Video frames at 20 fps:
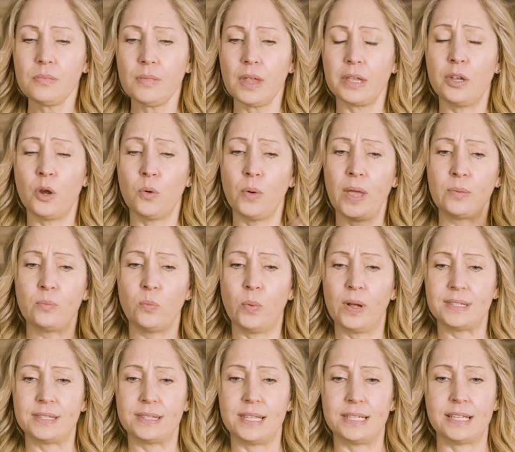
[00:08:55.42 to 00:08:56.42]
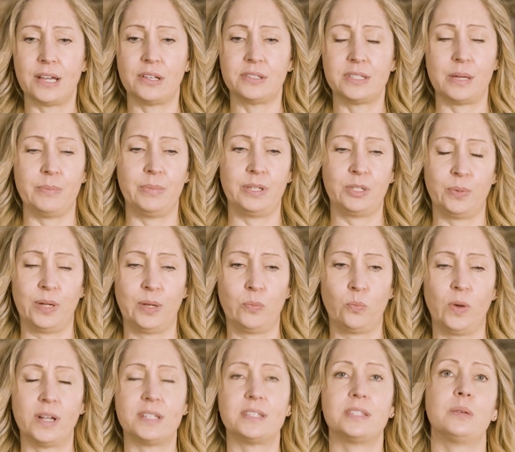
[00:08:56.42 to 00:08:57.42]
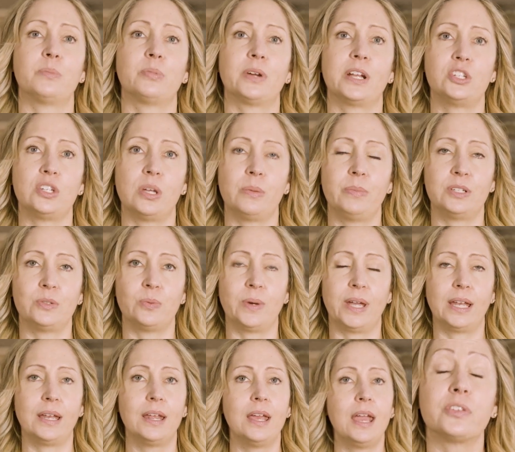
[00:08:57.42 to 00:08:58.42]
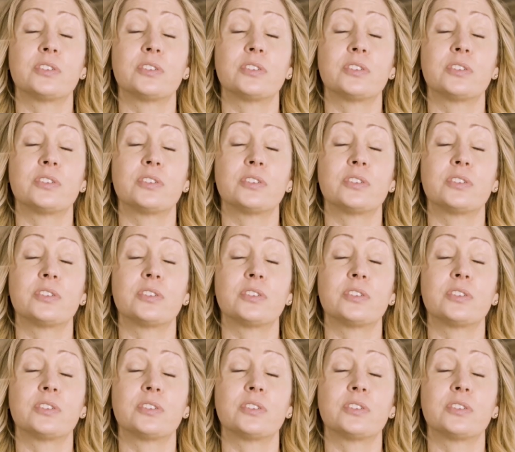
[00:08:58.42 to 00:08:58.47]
And what's the delta in between? What's the bridge in between?